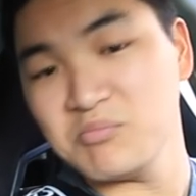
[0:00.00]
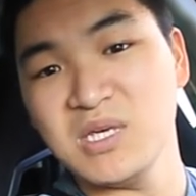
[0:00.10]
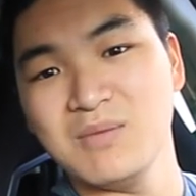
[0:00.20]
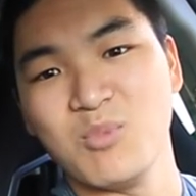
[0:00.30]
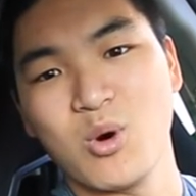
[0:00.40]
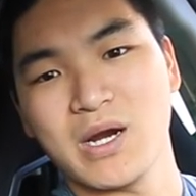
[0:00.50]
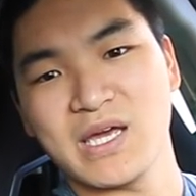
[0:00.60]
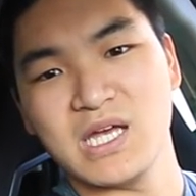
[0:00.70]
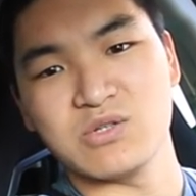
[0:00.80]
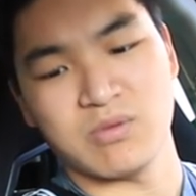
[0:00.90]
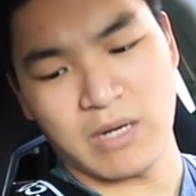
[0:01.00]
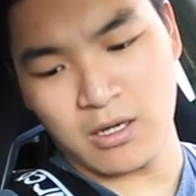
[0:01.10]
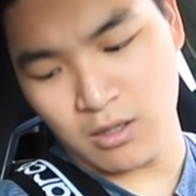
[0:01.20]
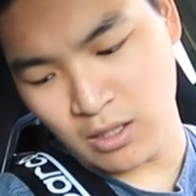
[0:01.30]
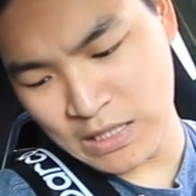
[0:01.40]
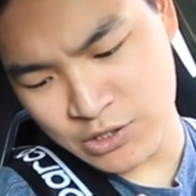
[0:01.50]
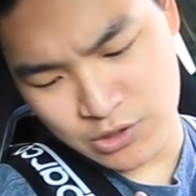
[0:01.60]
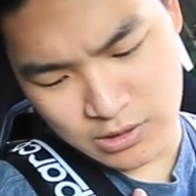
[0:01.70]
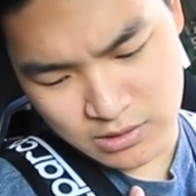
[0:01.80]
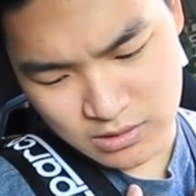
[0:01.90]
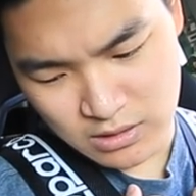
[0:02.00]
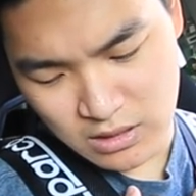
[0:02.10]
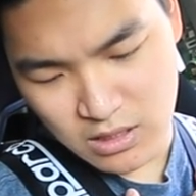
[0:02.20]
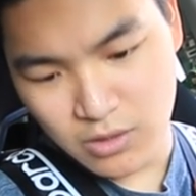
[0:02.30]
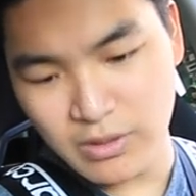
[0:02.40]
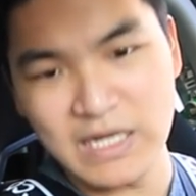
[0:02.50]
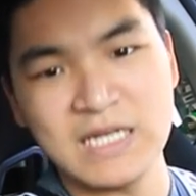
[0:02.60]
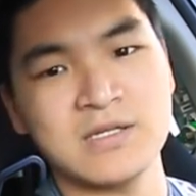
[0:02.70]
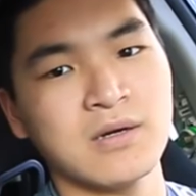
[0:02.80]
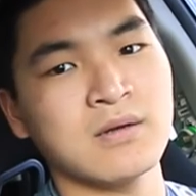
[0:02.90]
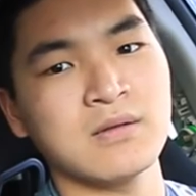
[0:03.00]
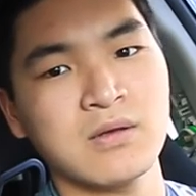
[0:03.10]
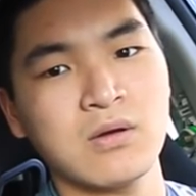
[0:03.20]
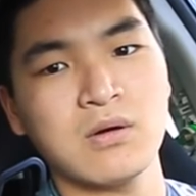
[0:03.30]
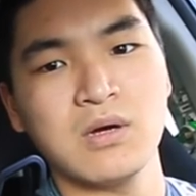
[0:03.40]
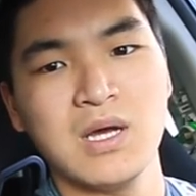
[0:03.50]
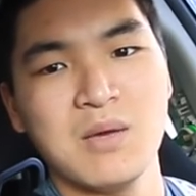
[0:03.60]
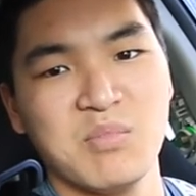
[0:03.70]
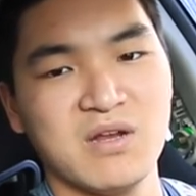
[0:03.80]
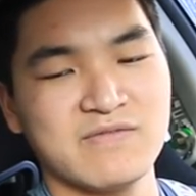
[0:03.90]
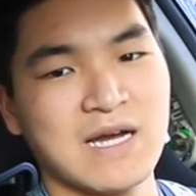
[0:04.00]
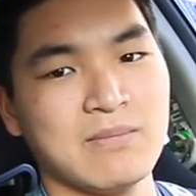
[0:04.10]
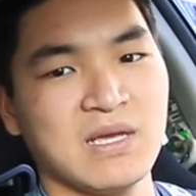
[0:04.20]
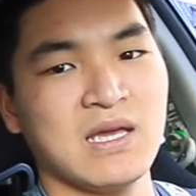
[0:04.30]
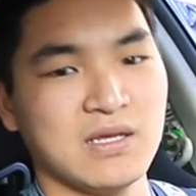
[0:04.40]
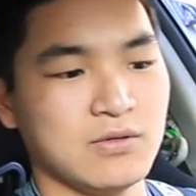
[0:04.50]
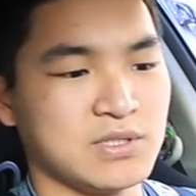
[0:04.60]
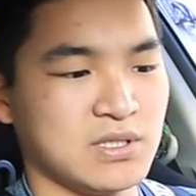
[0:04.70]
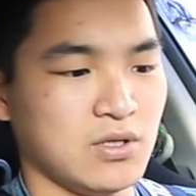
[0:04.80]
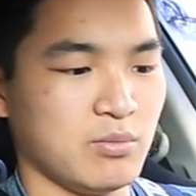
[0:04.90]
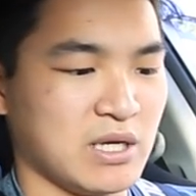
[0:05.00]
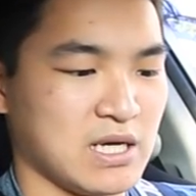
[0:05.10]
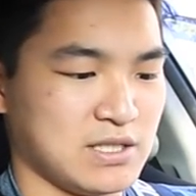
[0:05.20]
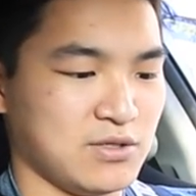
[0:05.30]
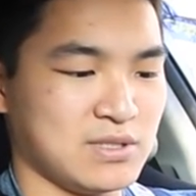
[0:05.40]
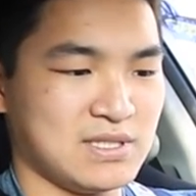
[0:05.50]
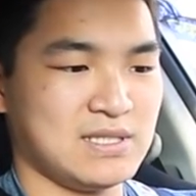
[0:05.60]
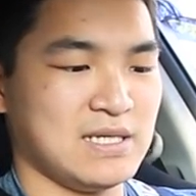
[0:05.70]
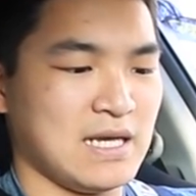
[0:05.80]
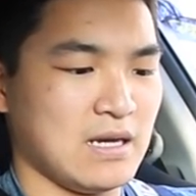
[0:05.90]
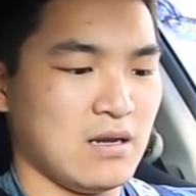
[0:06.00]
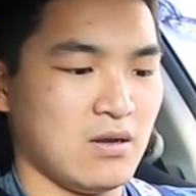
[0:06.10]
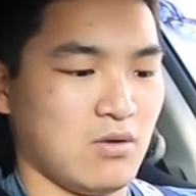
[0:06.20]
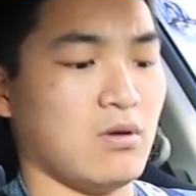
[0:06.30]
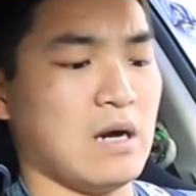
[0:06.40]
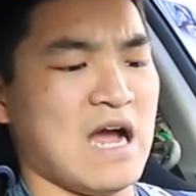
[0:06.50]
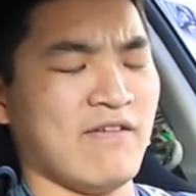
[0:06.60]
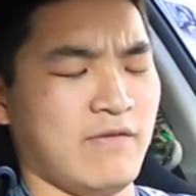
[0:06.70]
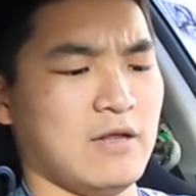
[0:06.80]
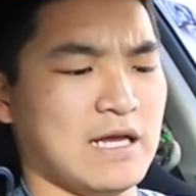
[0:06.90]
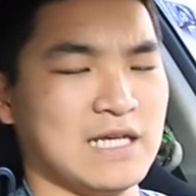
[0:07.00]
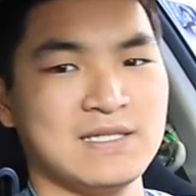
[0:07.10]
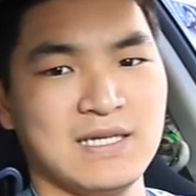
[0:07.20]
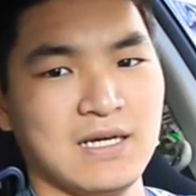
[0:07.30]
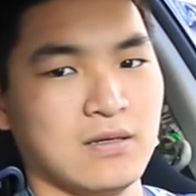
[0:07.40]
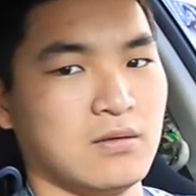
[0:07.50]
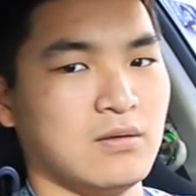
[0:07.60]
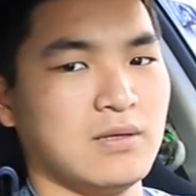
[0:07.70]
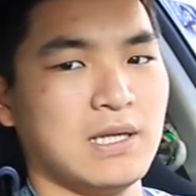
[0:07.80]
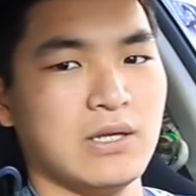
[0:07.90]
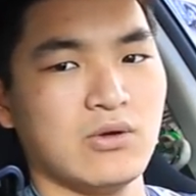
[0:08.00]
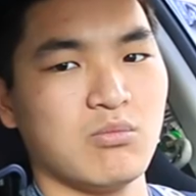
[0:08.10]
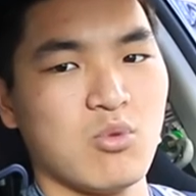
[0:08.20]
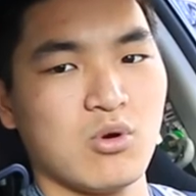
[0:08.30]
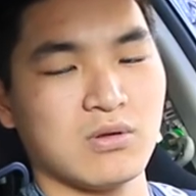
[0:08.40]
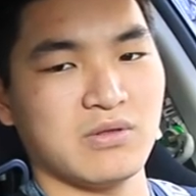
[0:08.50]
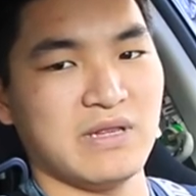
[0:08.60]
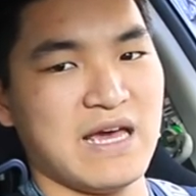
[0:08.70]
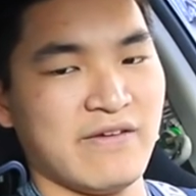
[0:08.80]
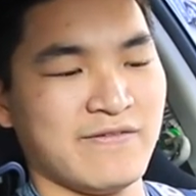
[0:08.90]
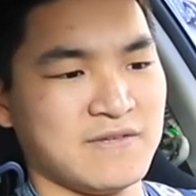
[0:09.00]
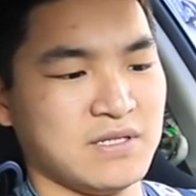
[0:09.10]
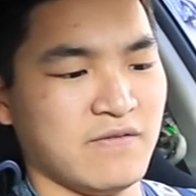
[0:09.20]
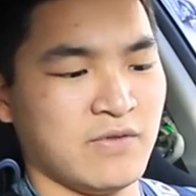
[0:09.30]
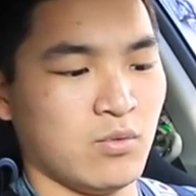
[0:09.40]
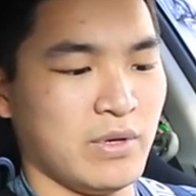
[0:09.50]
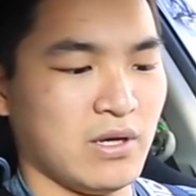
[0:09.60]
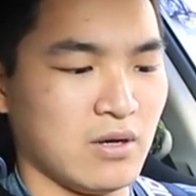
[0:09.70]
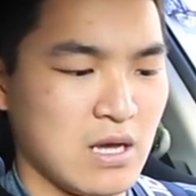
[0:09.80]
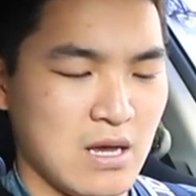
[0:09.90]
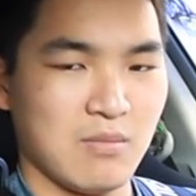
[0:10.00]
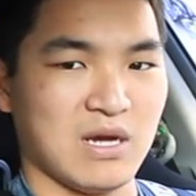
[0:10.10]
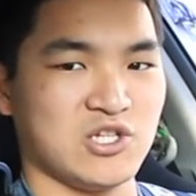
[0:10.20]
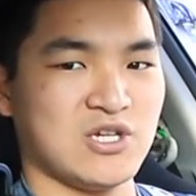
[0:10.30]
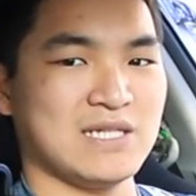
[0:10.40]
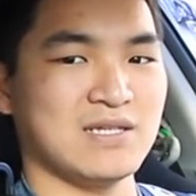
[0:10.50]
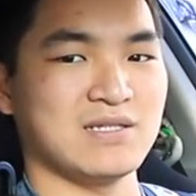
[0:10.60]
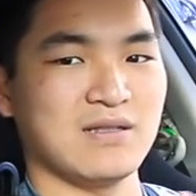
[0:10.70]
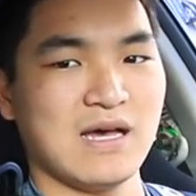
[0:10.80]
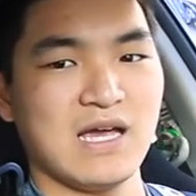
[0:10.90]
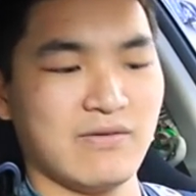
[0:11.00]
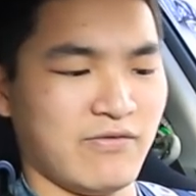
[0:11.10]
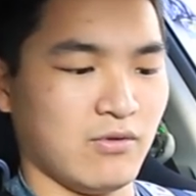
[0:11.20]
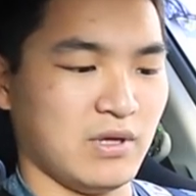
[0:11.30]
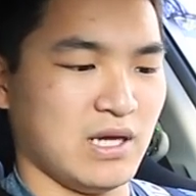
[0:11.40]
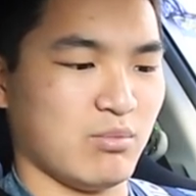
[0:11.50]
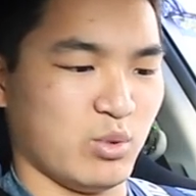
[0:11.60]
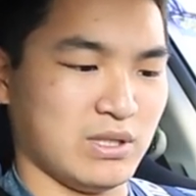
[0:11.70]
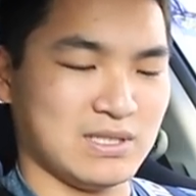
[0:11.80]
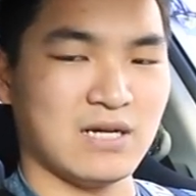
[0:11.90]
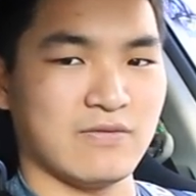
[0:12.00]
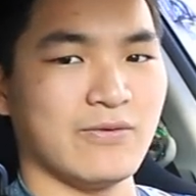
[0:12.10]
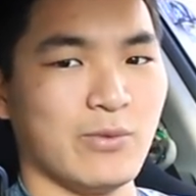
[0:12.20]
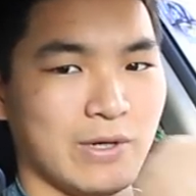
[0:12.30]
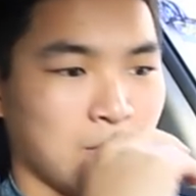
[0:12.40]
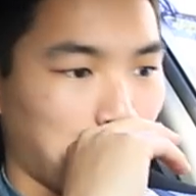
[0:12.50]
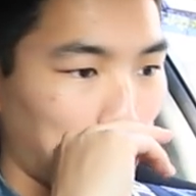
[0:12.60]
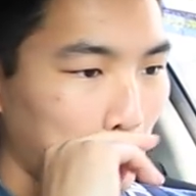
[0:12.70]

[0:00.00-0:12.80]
me more engaged with my car. It's just great. It took a little bit of time to get used to because you sit, or I feel like I sit a little more left of the wheel. My chest doesn't line fully up with the center of the wheel.